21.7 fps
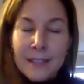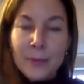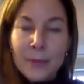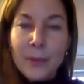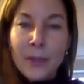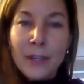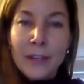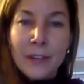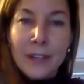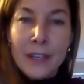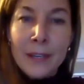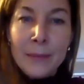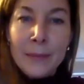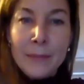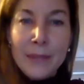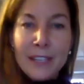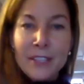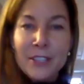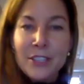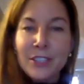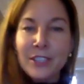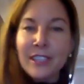Well, I'm
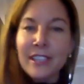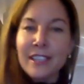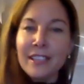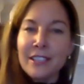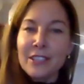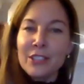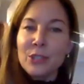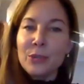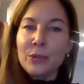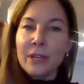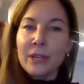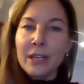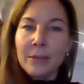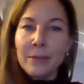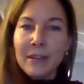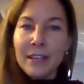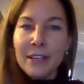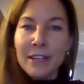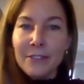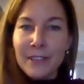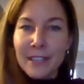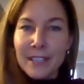actually going to join a
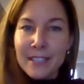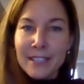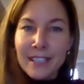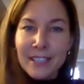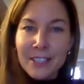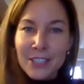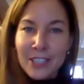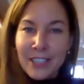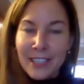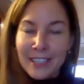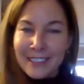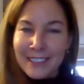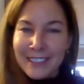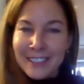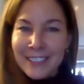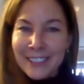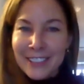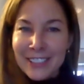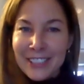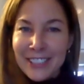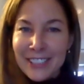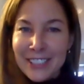manifesting
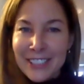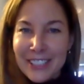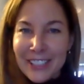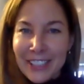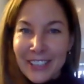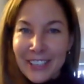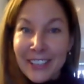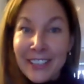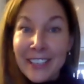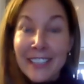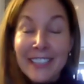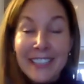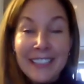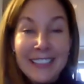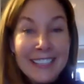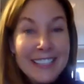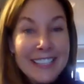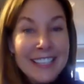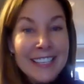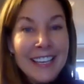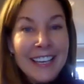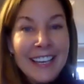challenge to start. I did
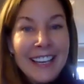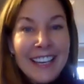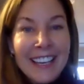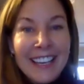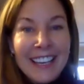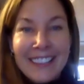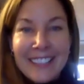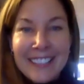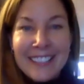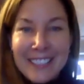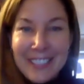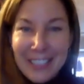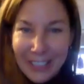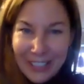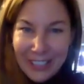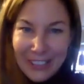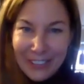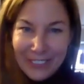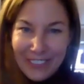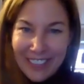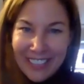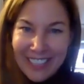this in the start
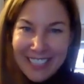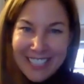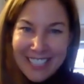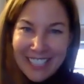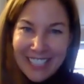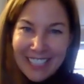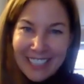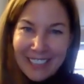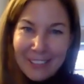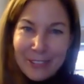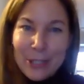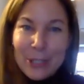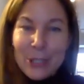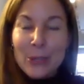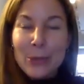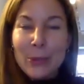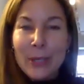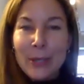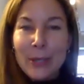of this year. What a is